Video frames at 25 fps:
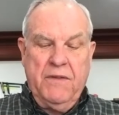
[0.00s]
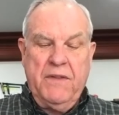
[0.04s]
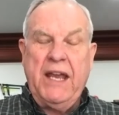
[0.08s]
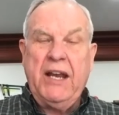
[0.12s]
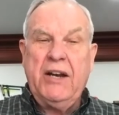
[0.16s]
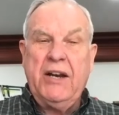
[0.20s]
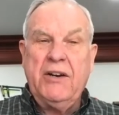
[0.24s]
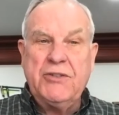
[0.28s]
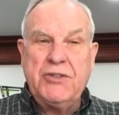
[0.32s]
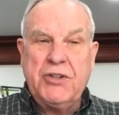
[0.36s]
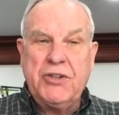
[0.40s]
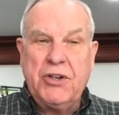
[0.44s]

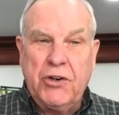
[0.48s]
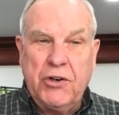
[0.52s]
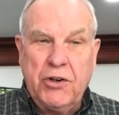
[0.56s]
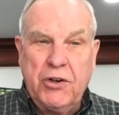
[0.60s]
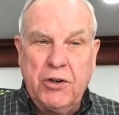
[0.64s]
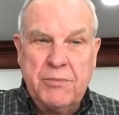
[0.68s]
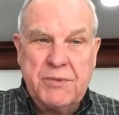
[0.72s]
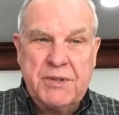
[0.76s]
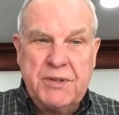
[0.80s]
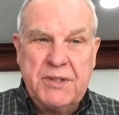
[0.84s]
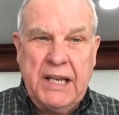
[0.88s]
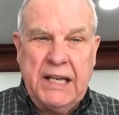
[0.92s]
their
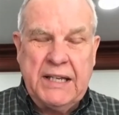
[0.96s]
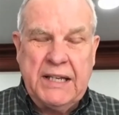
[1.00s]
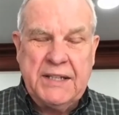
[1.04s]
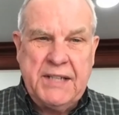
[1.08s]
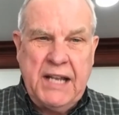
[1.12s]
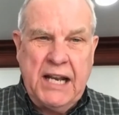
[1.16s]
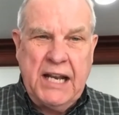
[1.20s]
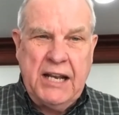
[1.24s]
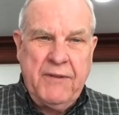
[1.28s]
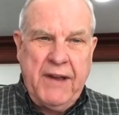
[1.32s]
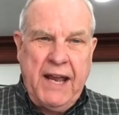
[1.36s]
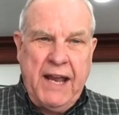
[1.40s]
terms
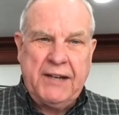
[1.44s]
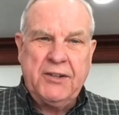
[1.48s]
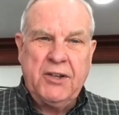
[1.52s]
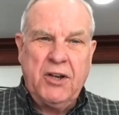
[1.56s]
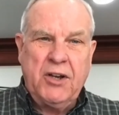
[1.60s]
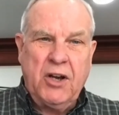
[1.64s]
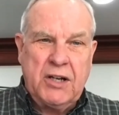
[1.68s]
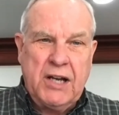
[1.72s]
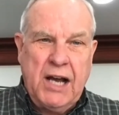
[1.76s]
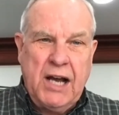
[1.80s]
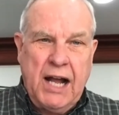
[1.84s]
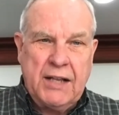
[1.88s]
instead of acting
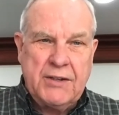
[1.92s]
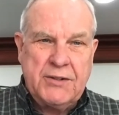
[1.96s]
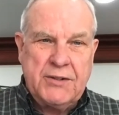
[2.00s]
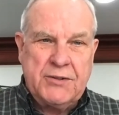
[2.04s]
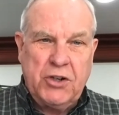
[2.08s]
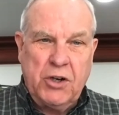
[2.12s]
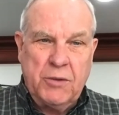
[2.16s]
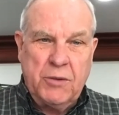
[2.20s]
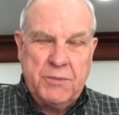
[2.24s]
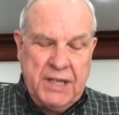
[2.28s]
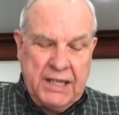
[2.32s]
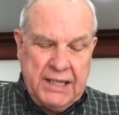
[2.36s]
on God's terms.